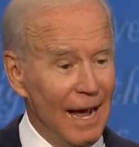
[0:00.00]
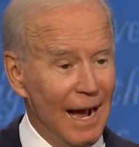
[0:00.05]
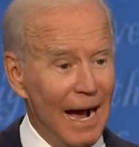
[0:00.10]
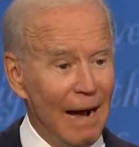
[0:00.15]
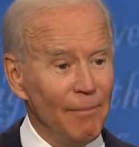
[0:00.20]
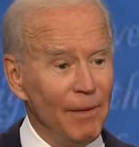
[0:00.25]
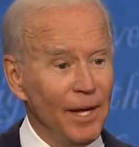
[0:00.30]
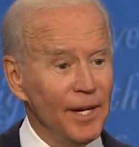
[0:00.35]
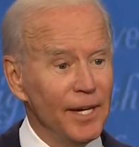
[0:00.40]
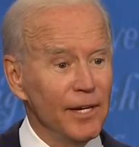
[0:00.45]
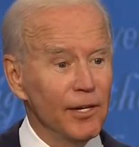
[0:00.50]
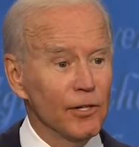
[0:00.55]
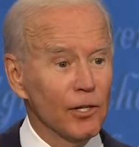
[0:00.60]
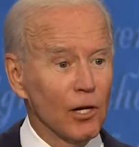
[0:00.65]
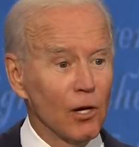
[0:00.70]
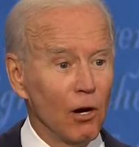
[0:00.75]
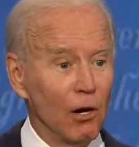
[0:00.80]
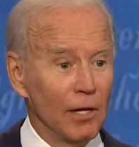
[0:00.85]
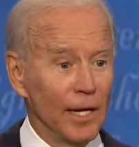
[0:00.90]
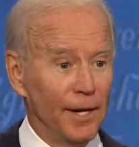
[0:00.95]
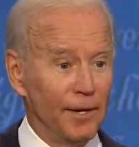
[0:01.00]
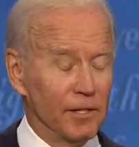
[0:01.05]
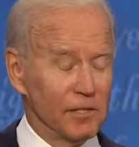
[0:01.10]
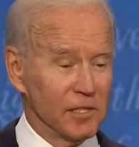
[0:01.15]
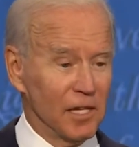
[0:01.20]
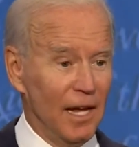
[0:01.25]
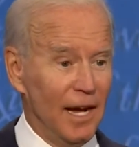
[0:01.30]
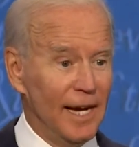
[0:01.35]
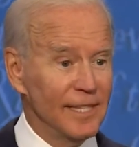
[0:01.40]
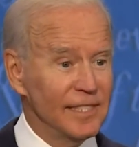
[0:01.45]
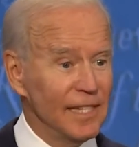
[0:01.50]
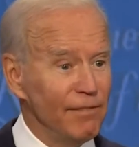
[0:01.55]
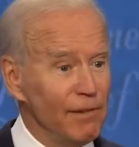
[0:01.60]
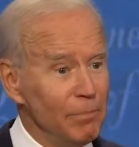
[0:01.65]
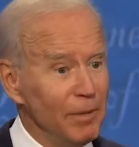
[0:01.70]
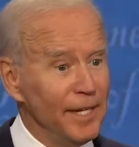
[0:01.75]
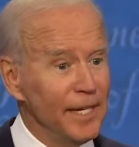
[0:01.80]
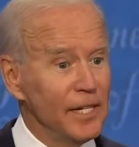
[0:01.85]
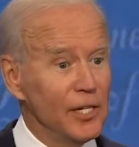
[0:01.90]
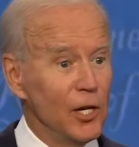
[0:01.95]
I'm not here to call out his lies.
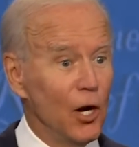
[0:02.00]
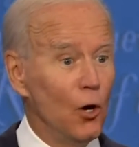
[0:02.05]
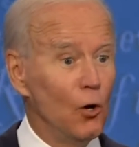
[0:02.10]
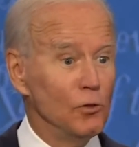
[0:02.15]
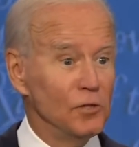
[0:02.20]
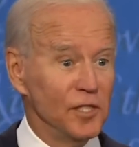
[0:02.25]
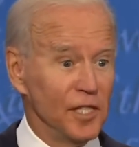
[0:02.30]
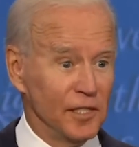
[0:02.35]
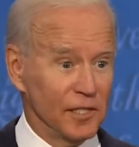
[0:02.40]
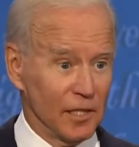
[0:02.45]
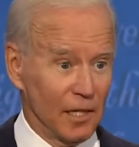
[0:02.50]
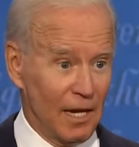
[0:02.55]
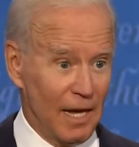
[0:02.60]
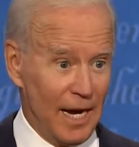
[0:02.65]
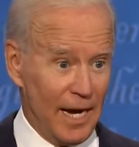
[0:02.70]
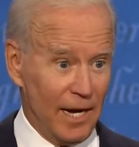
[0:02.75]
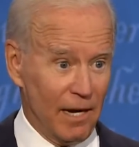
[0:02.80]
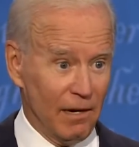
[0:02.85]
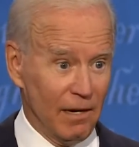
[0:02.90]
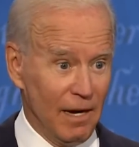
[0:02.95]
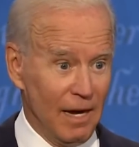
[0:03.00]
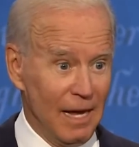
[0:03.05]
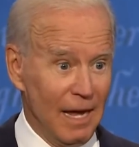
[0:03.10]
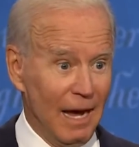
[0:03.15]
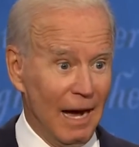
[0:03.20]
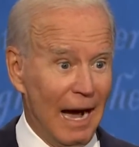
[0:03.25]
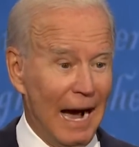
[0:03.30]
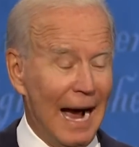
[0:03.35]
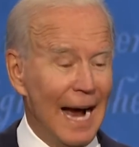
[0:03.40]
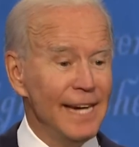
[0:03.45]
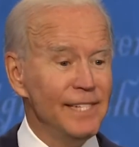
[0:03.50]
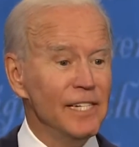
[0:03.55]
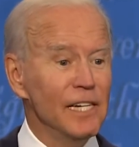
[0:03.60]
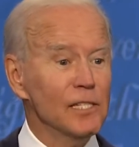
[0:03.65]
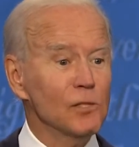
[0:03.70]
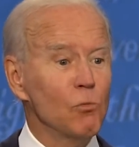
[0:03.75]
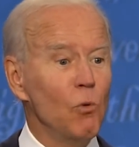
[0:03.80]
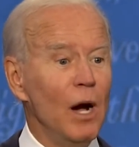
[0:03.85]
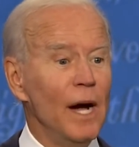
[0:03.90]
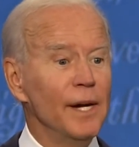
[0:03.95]
Everybody knows he's a liar. But you, I
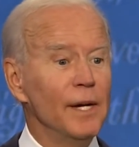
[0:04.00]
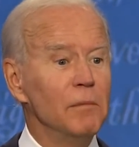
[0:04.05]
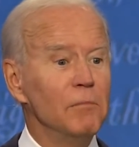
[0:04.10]
just want to